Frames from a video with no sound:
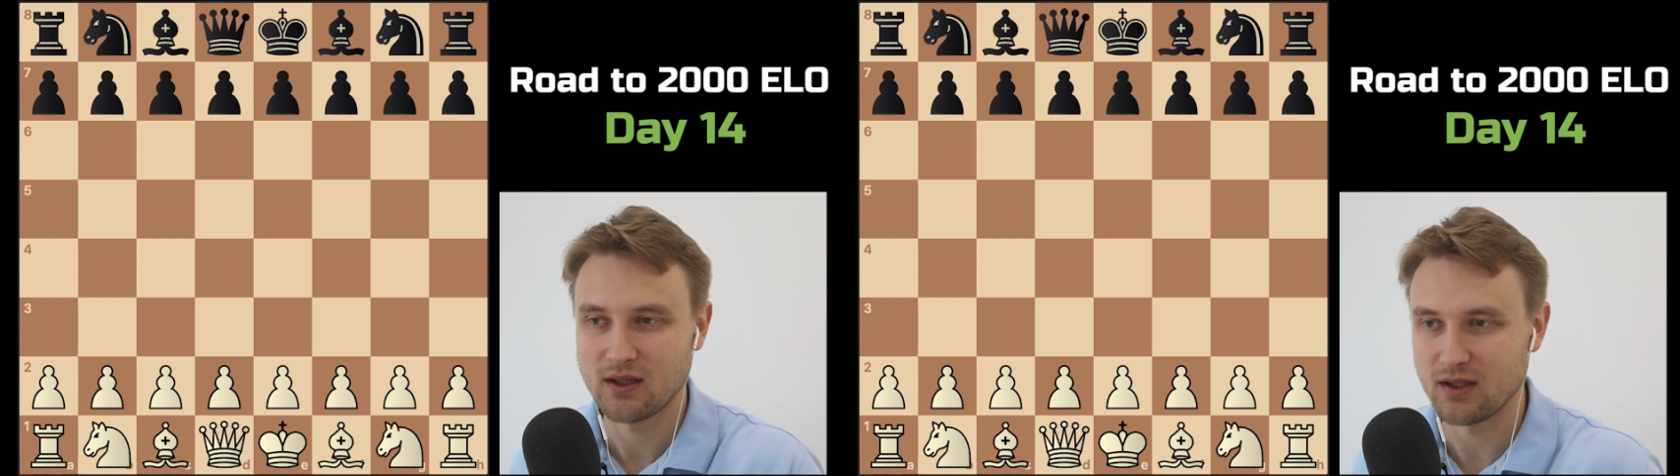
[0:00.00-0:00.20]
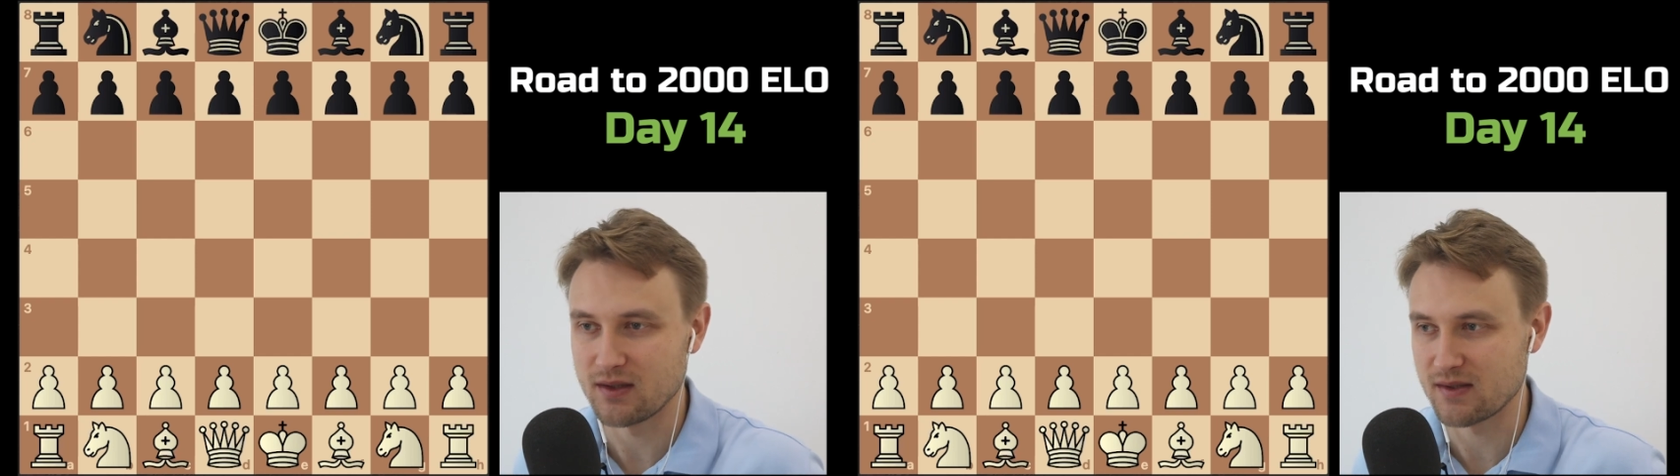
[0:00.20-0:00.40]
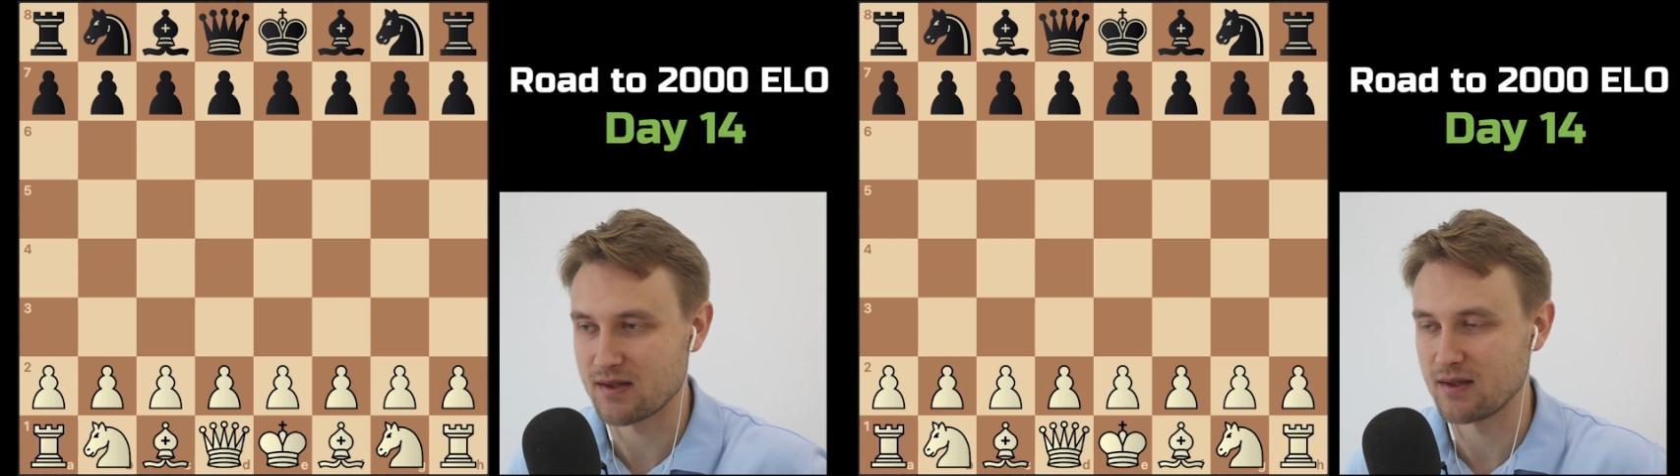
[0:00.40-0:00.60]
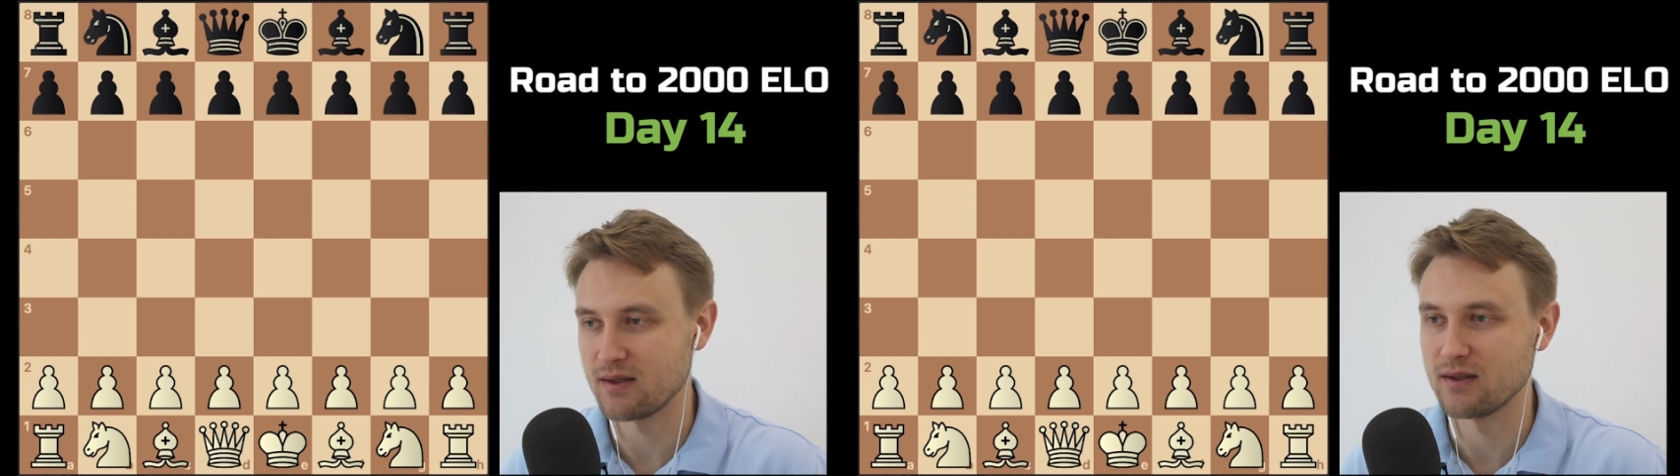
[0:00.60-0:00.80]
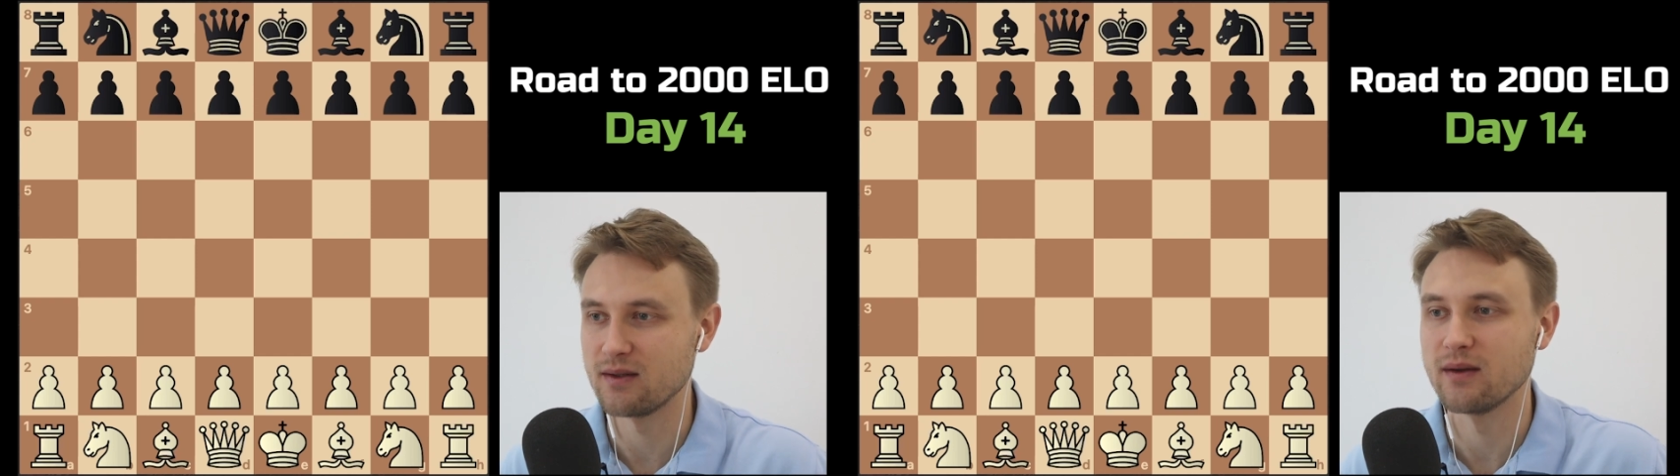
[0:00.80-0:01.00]
It's
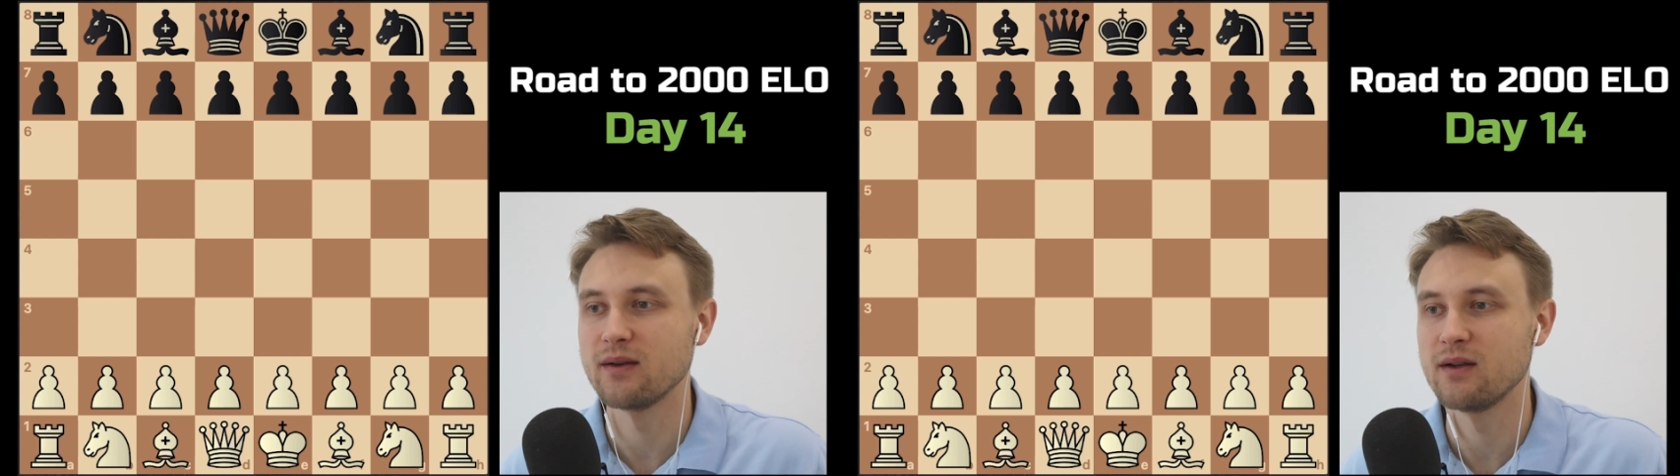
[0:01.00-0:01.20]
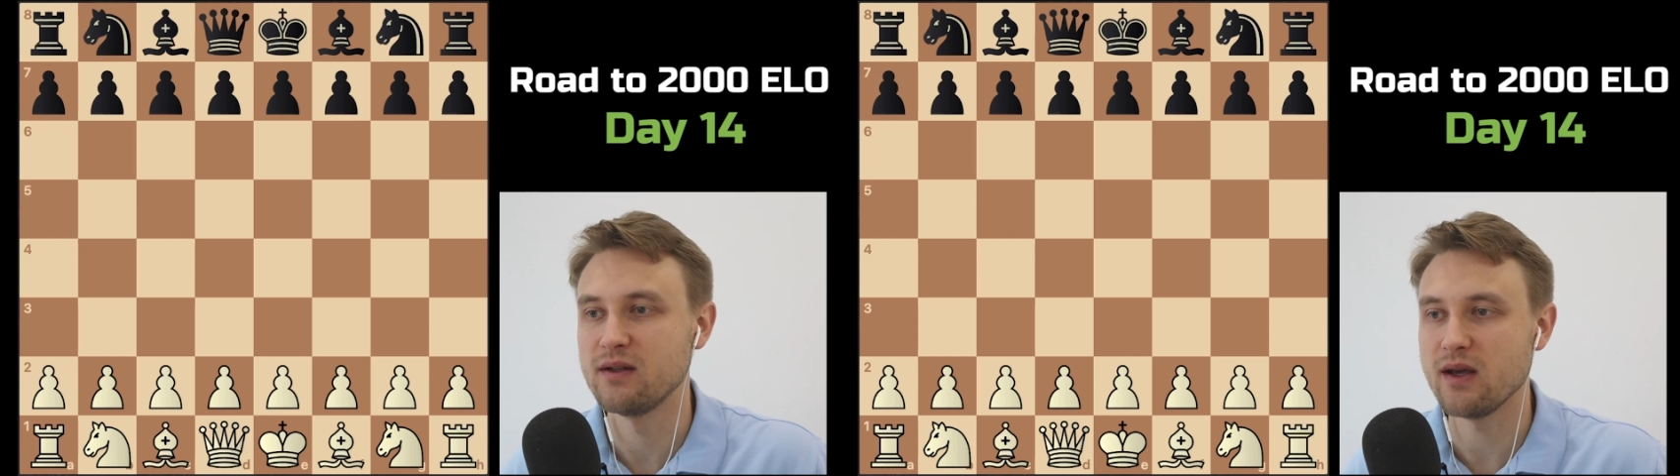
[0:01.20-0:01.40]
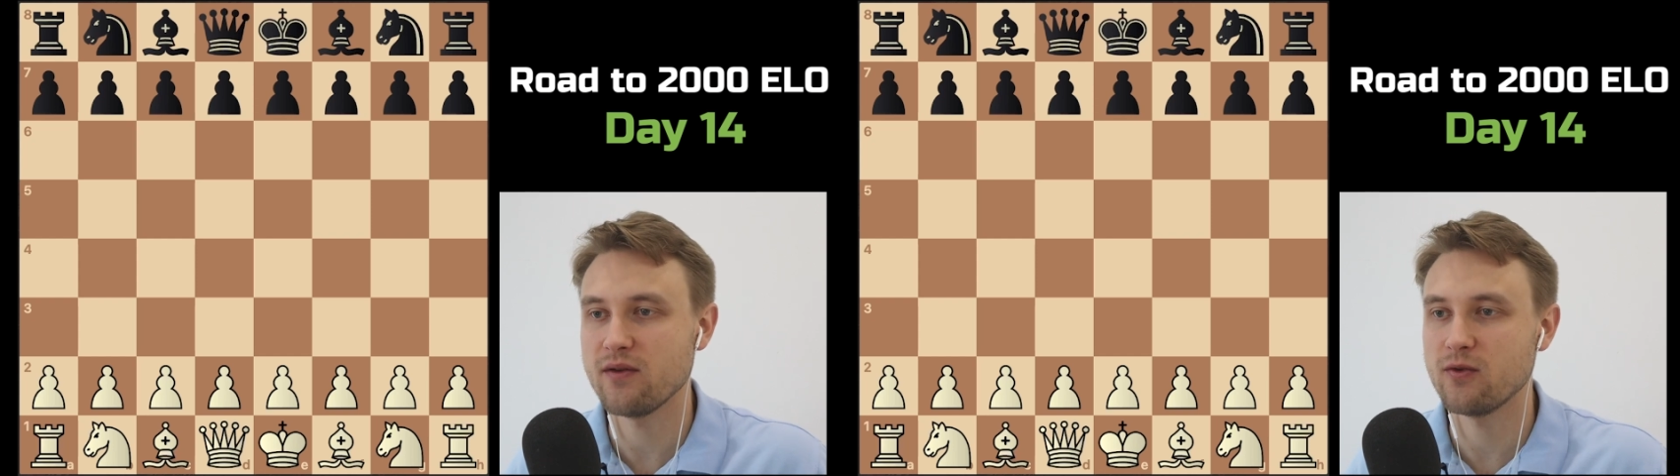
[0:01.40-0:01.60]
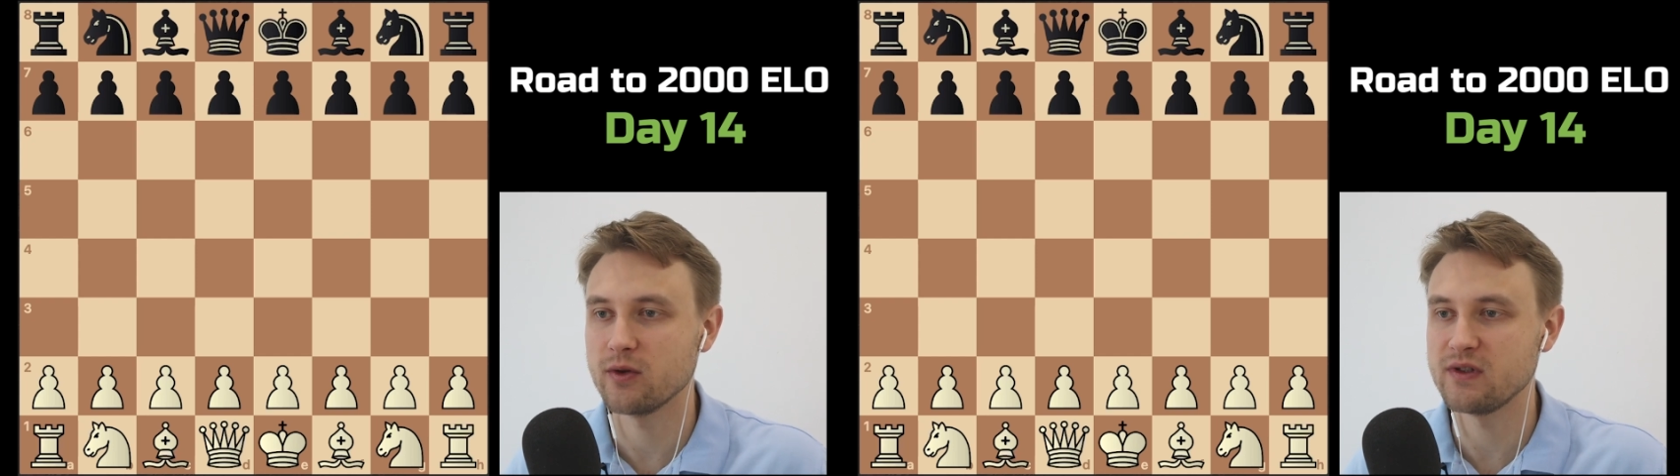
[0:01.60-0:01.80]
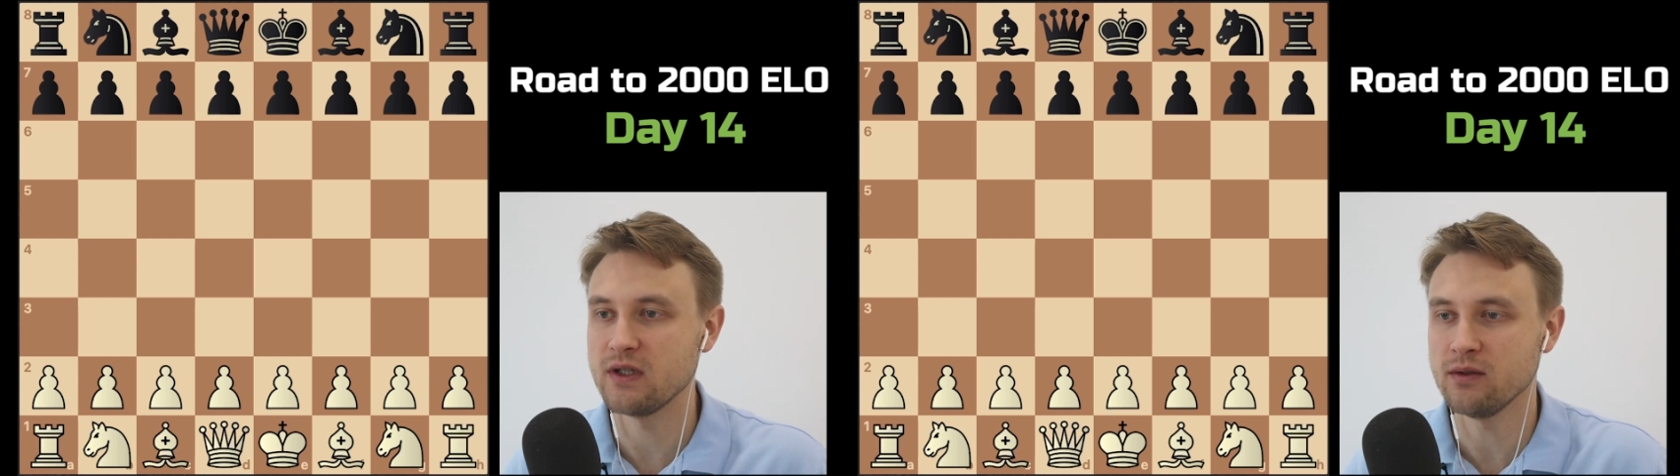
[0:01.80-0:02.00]
day
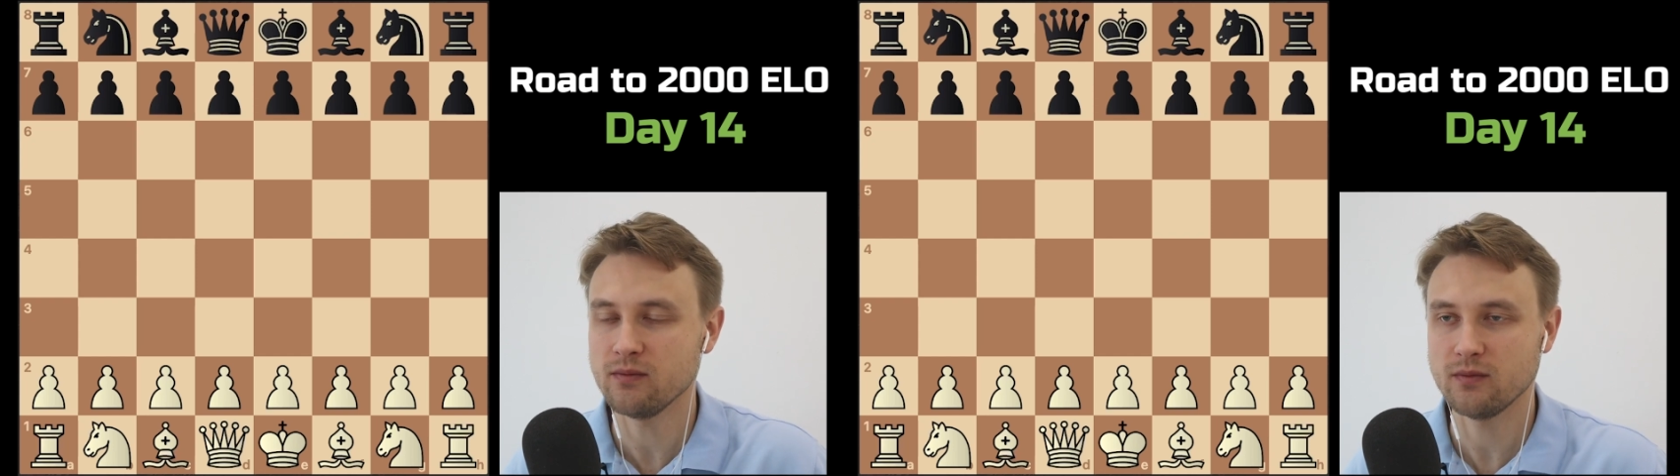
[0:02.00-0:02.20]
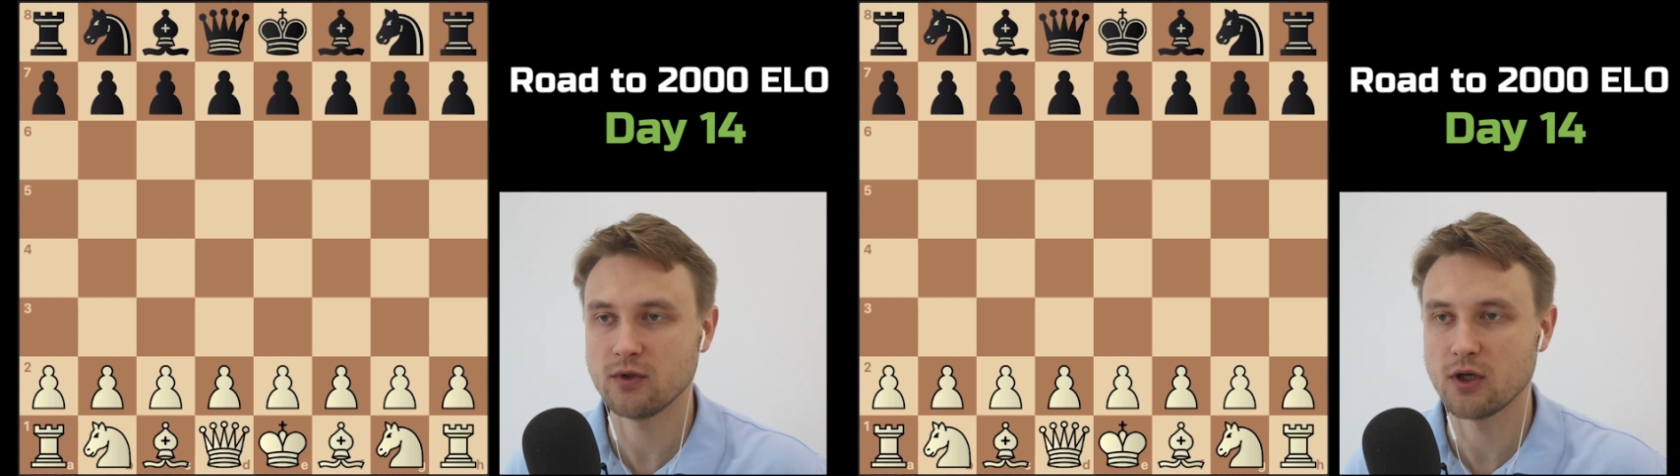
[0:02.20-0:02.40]
14